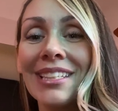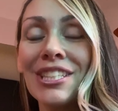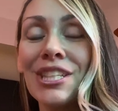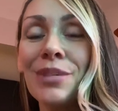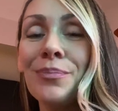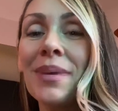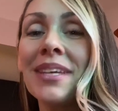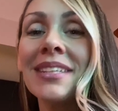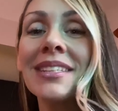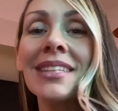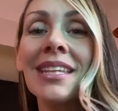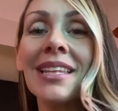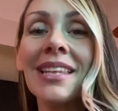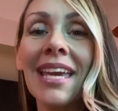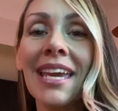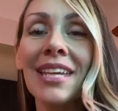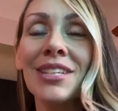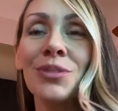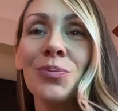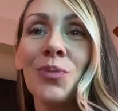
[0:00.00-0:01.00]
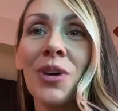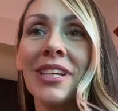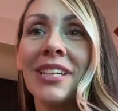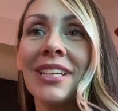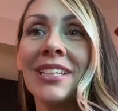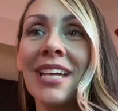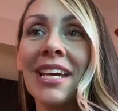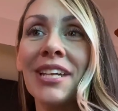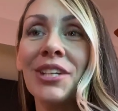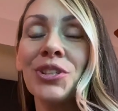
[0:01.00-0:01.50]
She missed the last one,
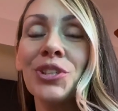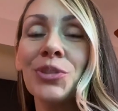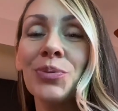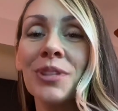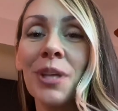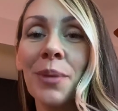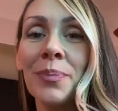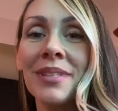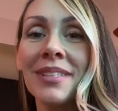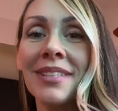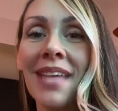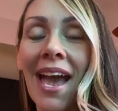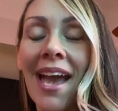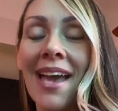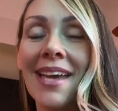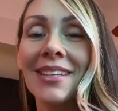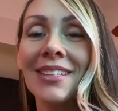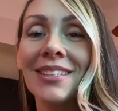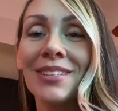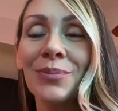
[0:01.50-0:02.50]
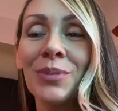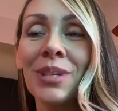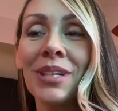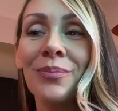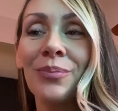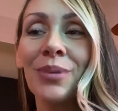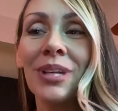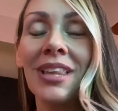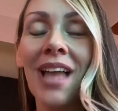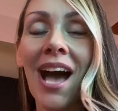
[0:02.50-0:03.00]
and I know she was upset.
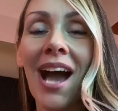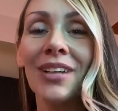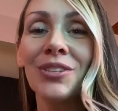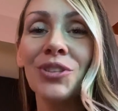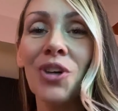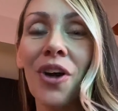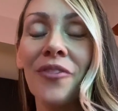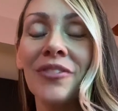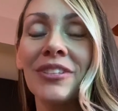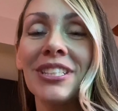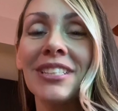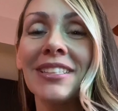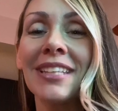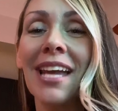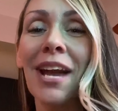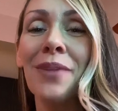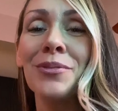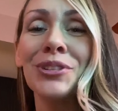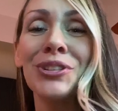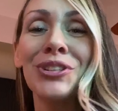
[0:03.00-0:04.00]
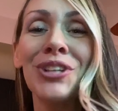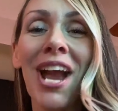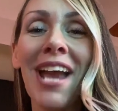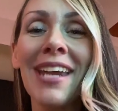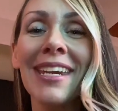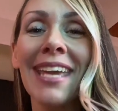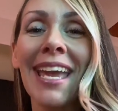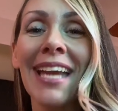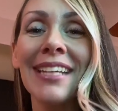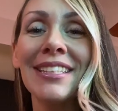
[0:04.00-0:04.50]
We logged off, and she's like, I was
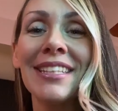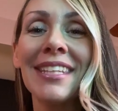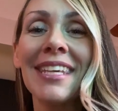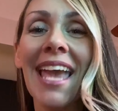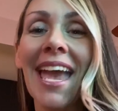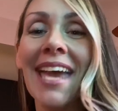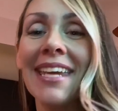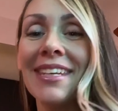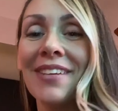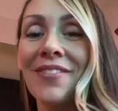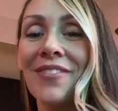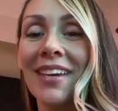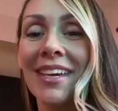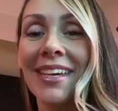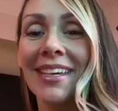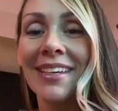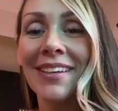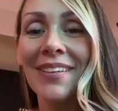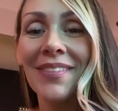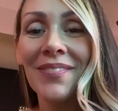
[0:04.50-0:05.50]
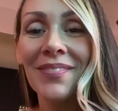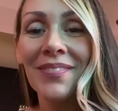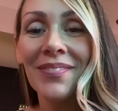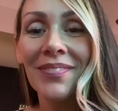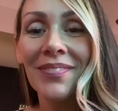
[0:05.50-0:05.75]
trying to catch the end of it.